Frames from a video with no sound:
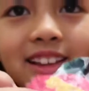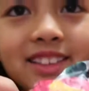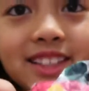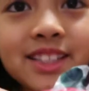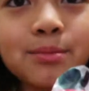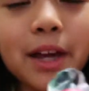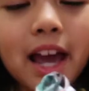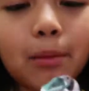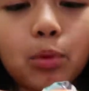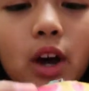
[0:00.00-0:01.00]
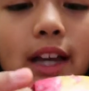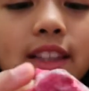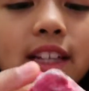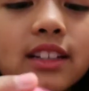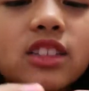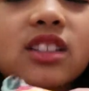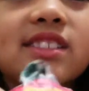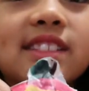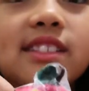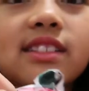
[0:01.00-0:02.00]
This is my apple. I think it's
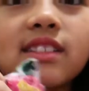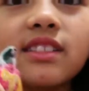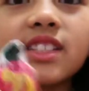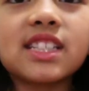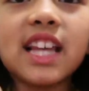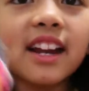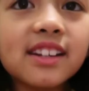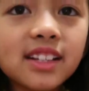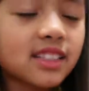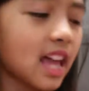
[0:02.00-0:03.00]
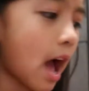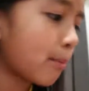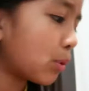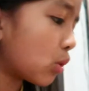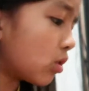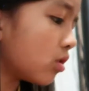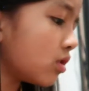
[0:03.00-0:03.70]
a Descendants apple.